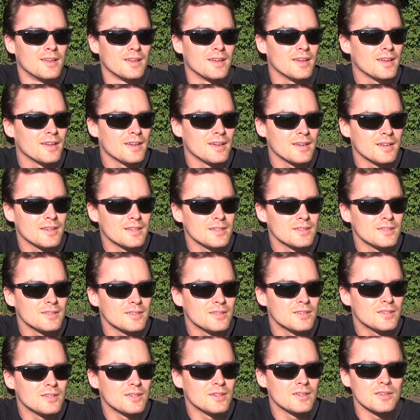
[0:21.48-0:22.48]

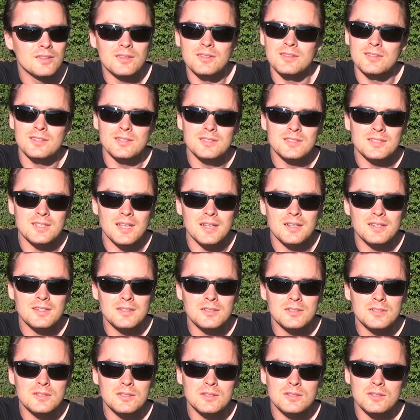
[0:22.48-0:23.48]
And this
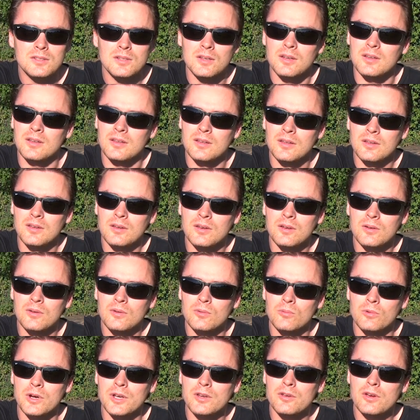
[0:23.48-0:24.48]
sentence,
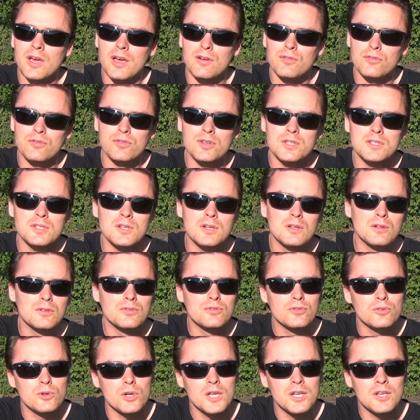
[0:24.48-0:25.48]
when you have physical
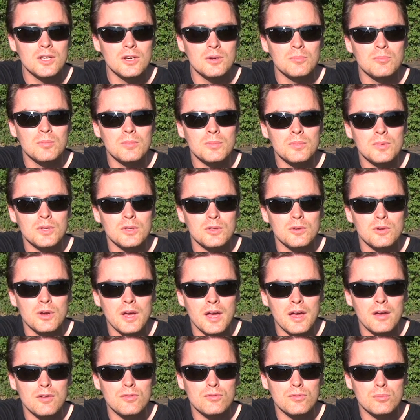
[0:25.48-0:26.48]
freedom, you
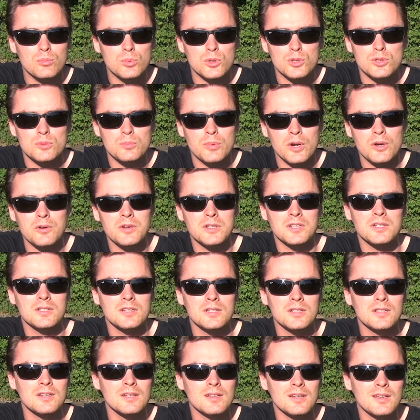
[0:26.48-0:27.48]
have
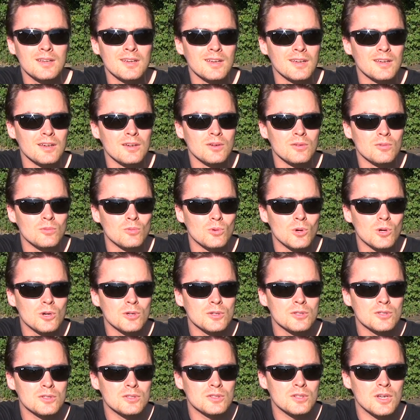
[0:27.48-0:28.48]
prosperity,
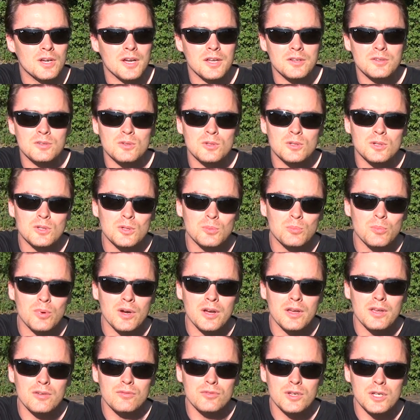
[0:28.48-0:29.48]
was uttered
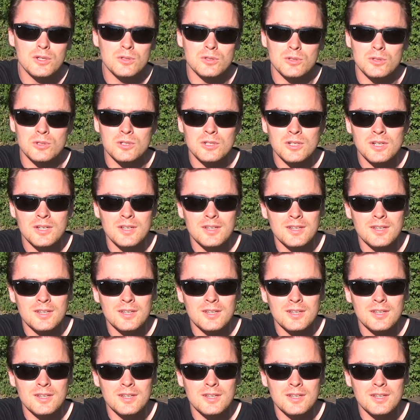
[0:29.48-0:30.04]
by Victor